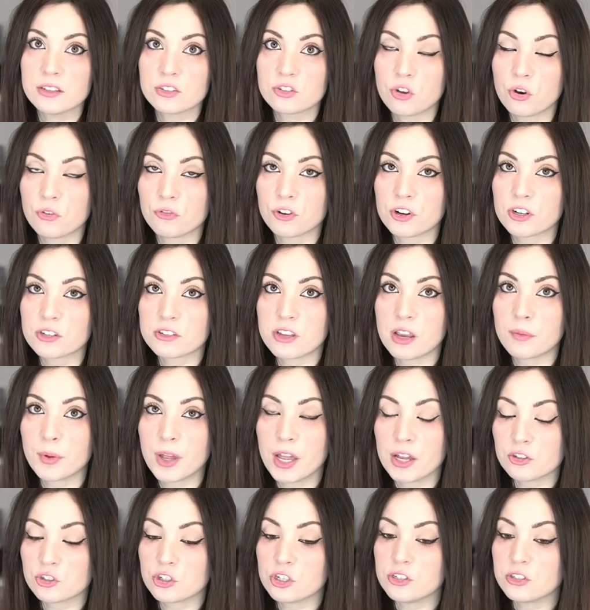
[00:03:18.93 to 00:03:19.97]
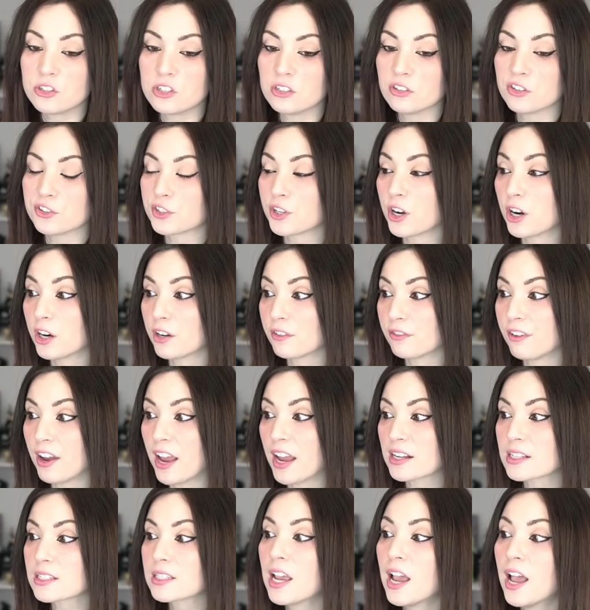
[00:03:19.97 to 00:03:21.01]
So, for example, how she steals
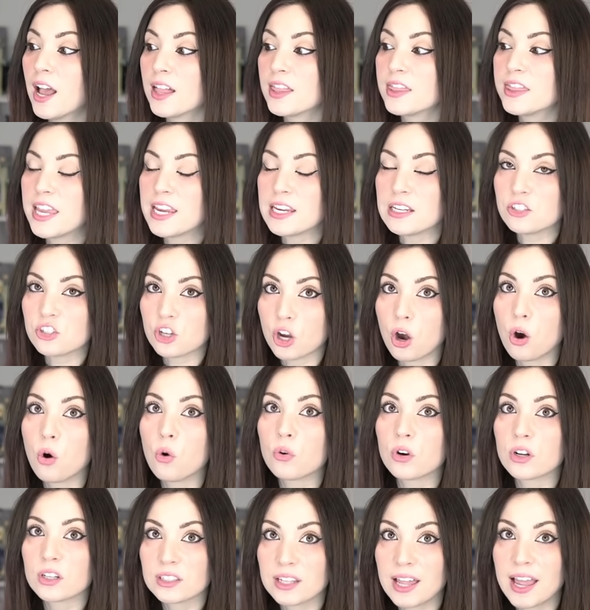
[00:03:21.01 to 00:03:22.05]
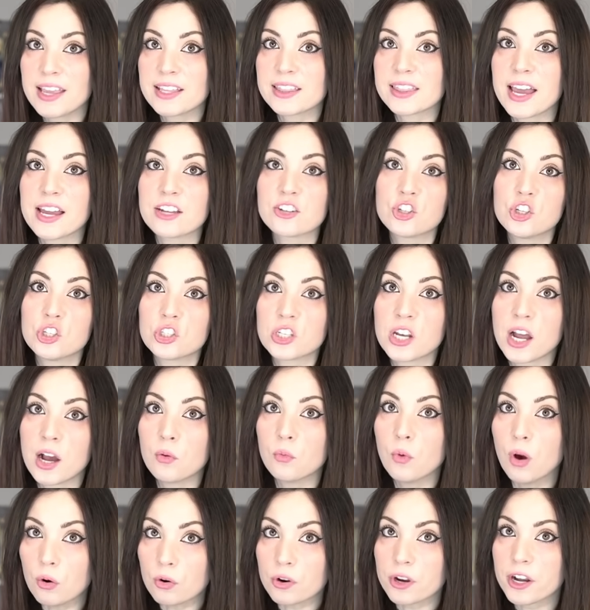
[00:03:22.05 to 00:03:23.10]
artifacts. They don't like that. She's not
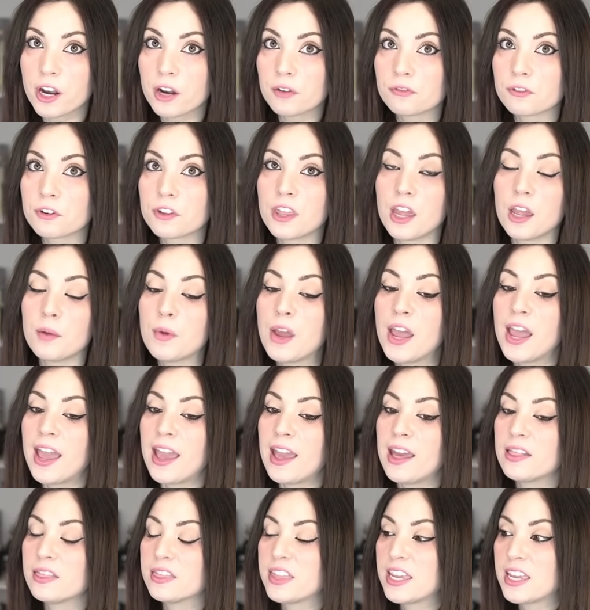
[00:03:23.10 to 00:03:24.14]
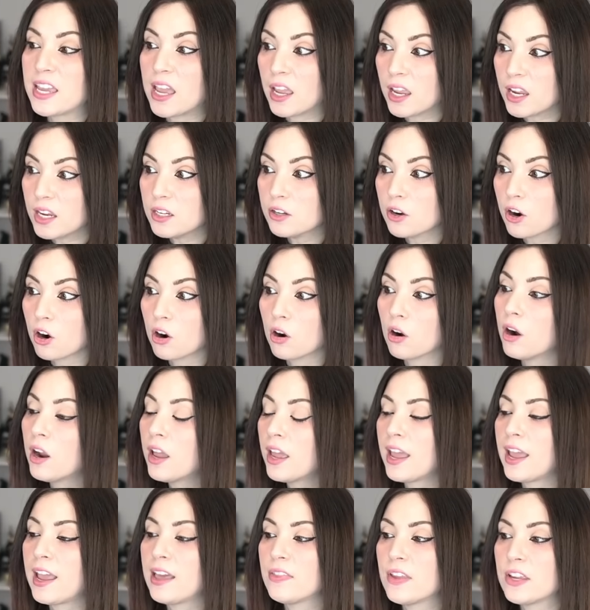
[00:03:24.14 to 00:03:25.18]
woke enough for them, and they hate her,
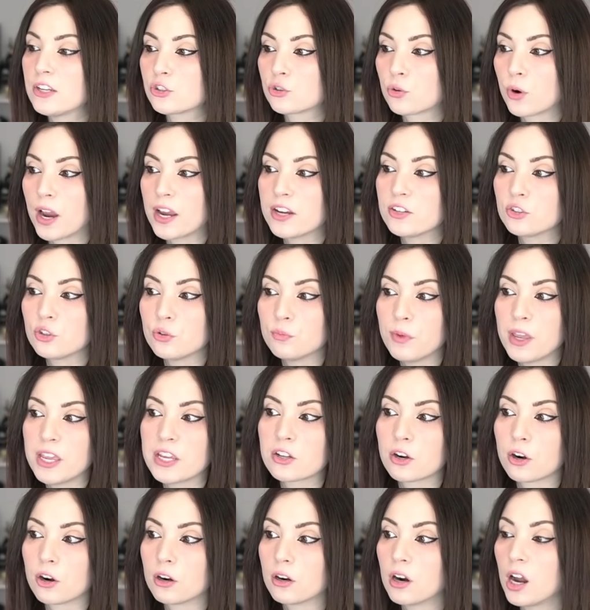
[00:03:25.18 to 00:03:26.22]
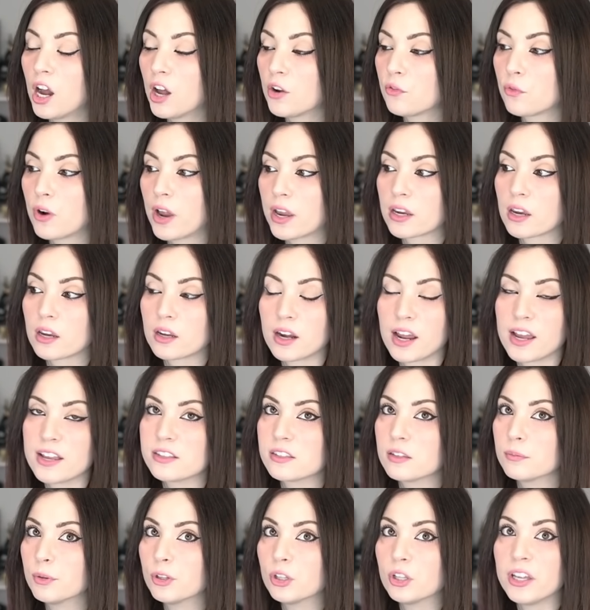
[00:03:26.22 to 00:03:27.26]
and they try to make her
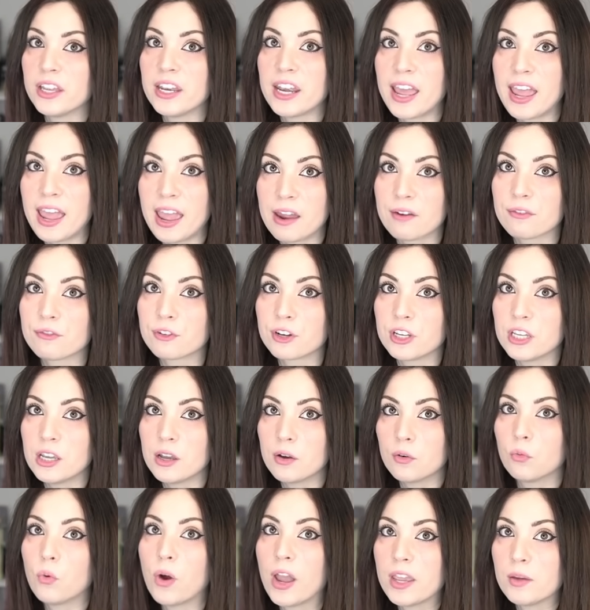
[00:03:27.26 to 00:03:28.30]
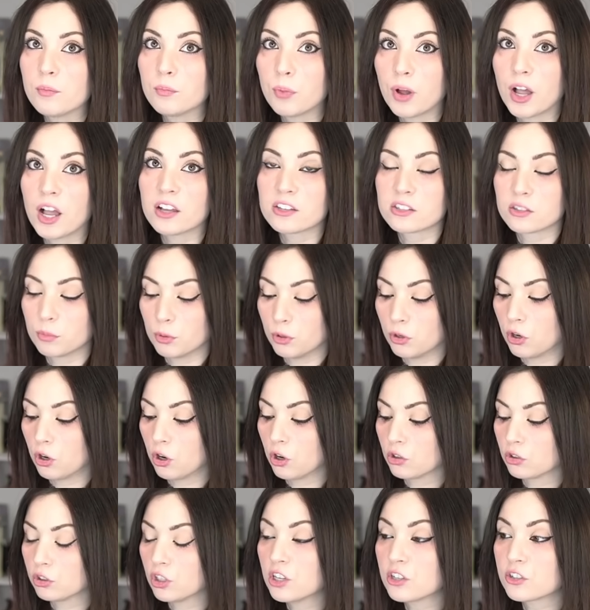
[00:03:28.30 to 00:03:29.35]
unrecognizable in every way possible
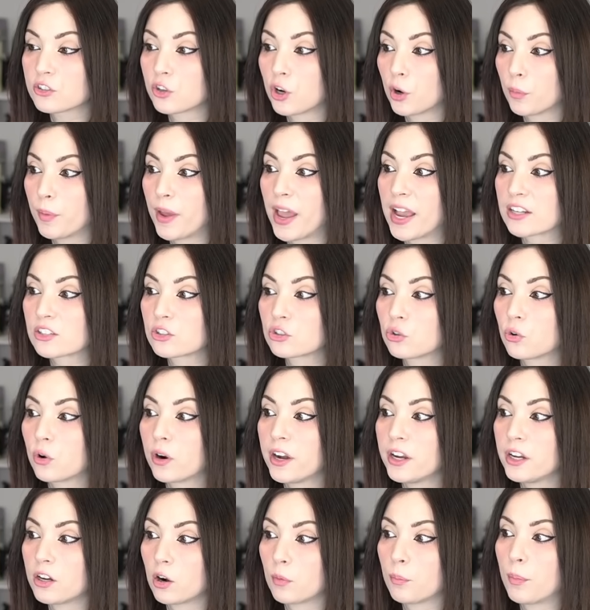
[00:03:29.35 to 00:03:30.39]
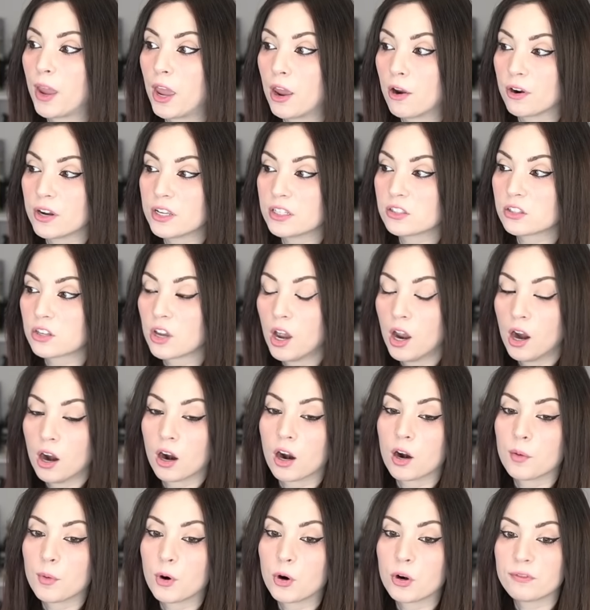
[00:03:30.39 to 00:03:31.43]
her looks, her backstory, her parents,
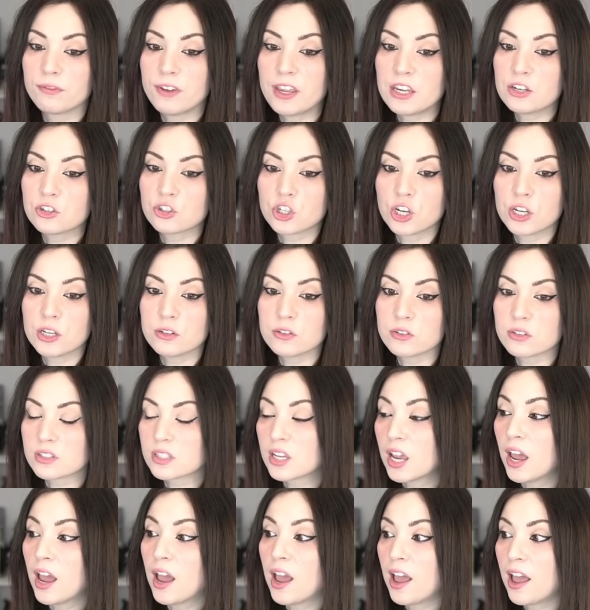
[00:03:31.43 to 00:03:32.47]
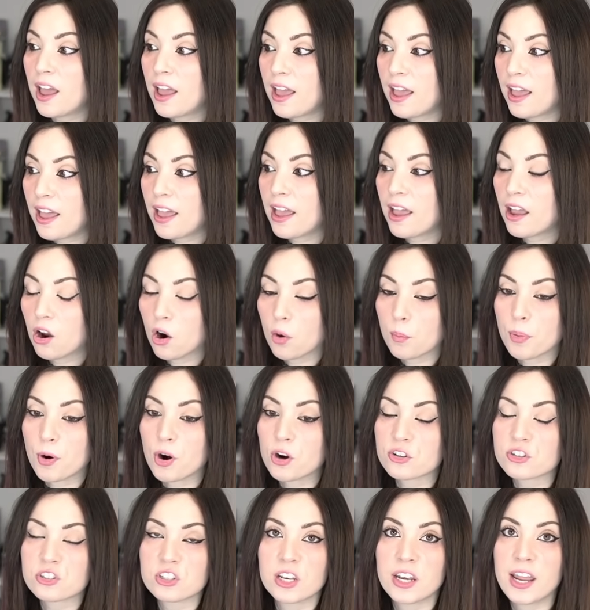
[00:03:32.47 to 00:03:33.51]
her motivations her
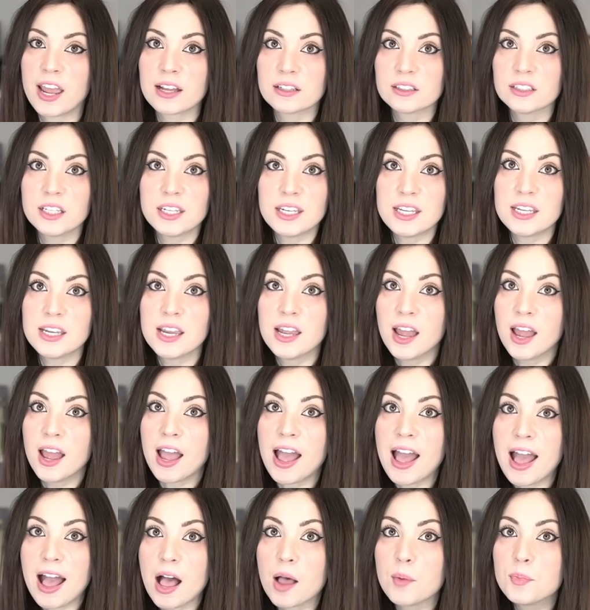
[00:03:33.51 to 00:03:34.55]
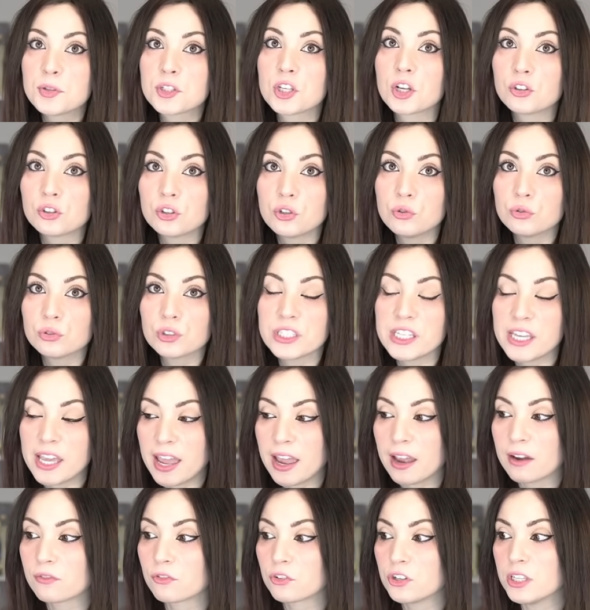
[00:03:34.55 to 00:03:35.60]
personality, absolutely
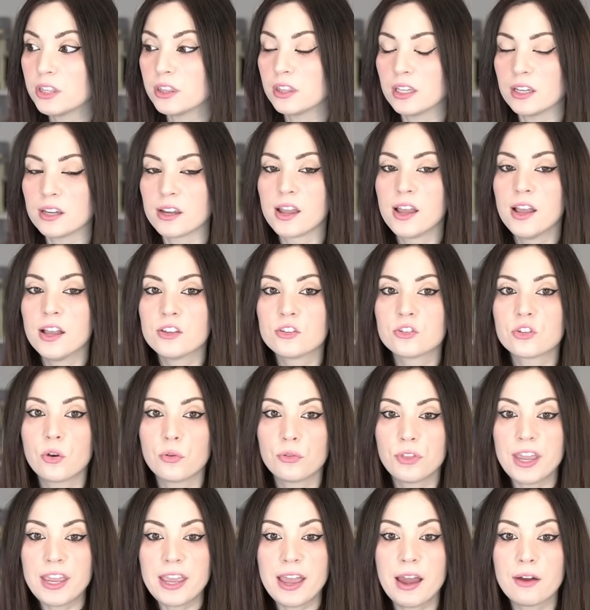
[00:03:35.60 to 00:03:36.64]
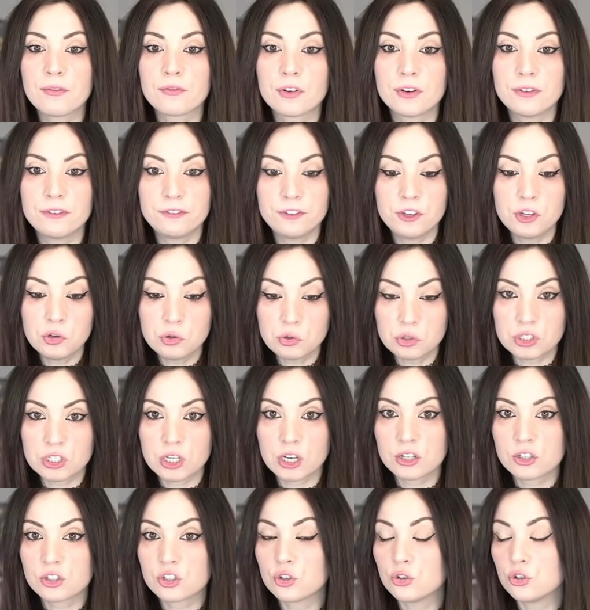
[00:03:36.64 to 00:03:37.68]
everything. So they have refused
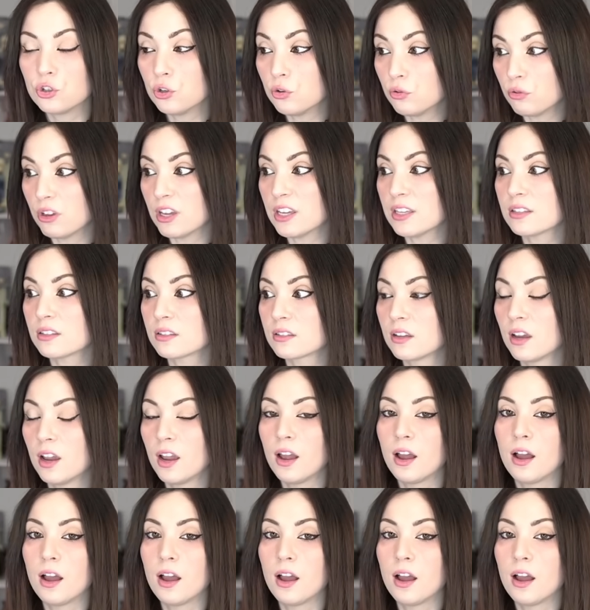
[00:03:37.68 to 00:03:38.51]
to do this.